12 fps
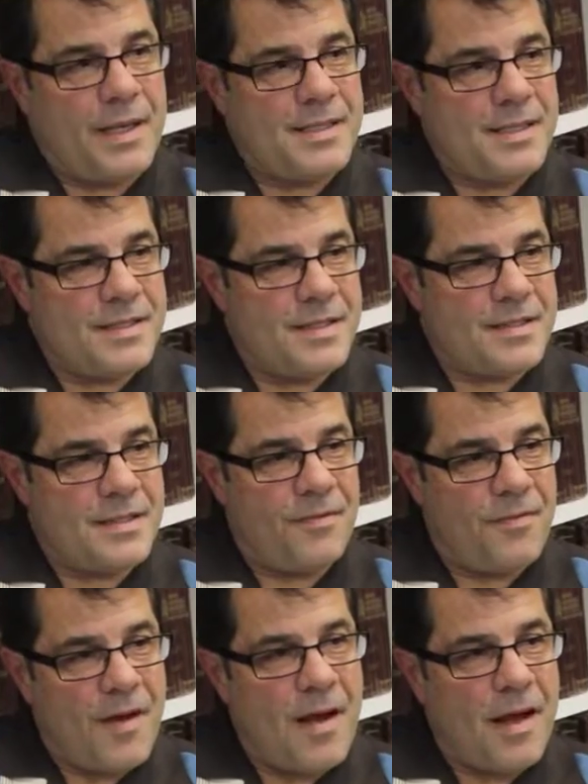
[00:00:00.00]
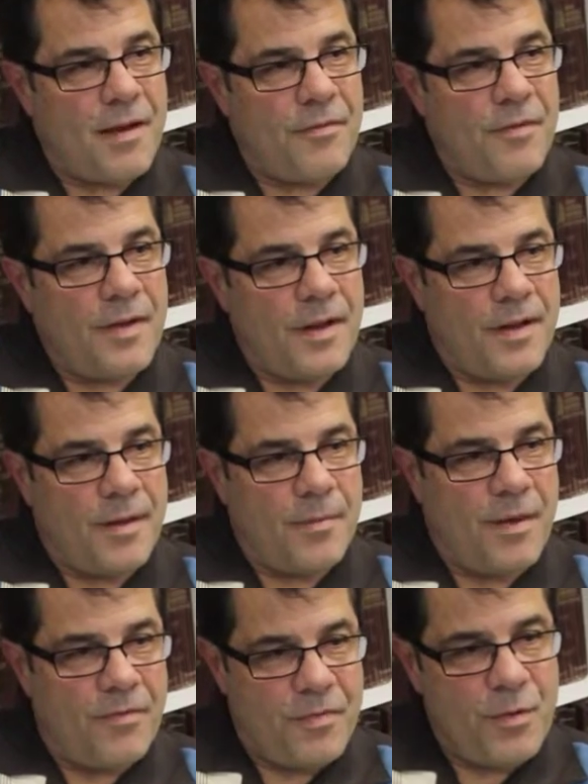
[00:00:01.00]
1965,
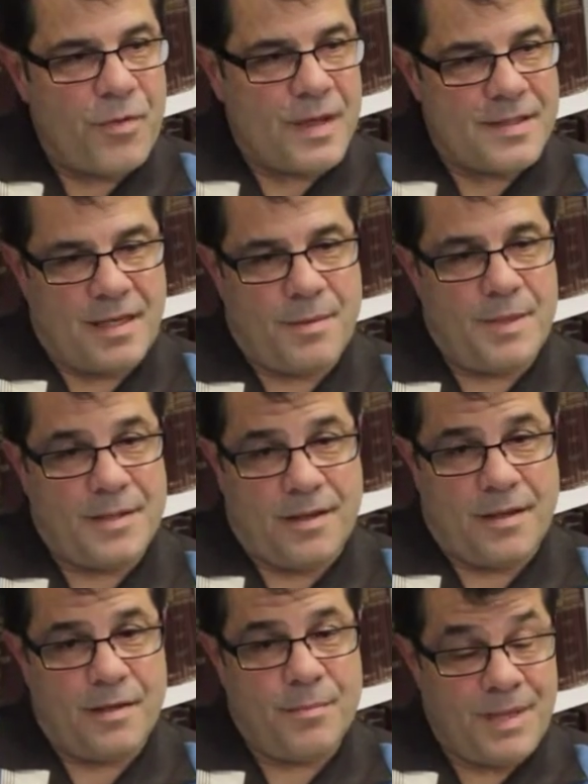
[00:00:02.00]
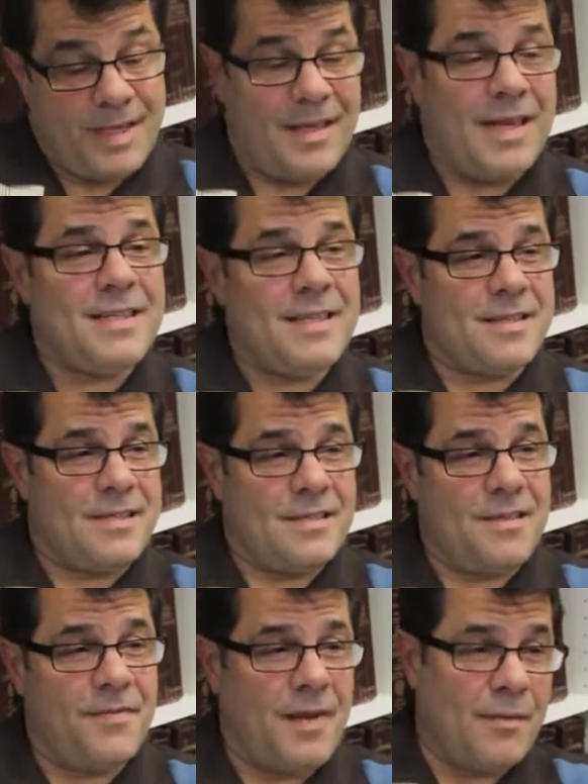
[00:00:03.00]
um, a few things had been done, but in
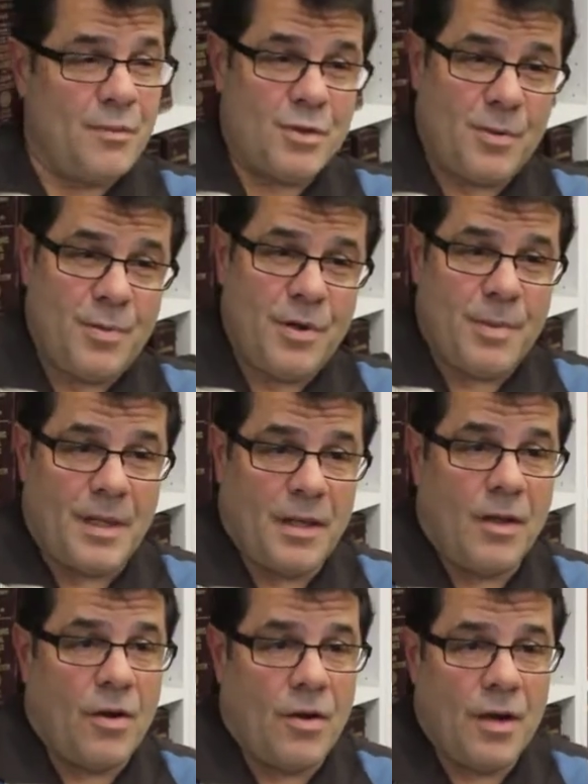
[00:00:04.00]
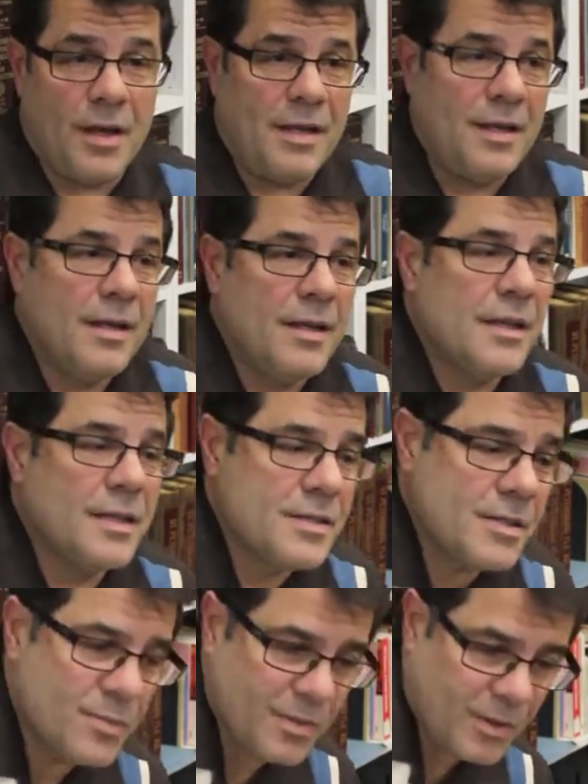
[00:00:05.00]
1965 it was a pretty big year. And
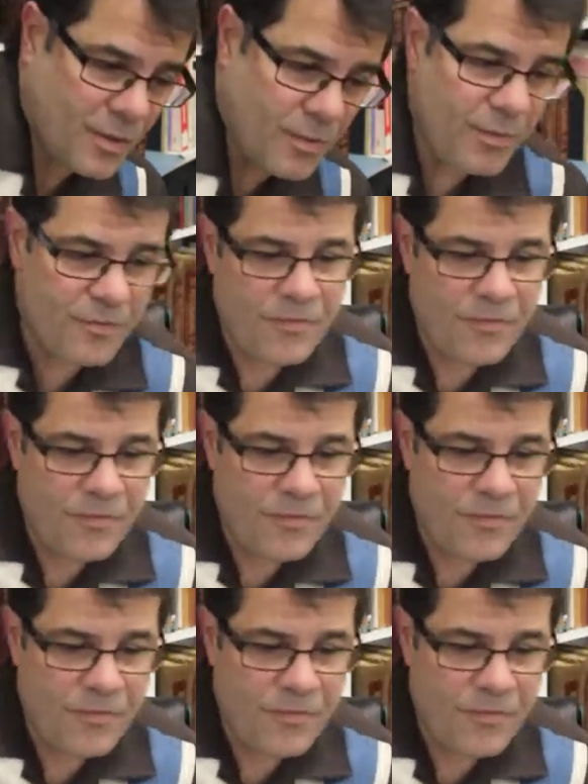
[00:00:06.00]
this is, you know,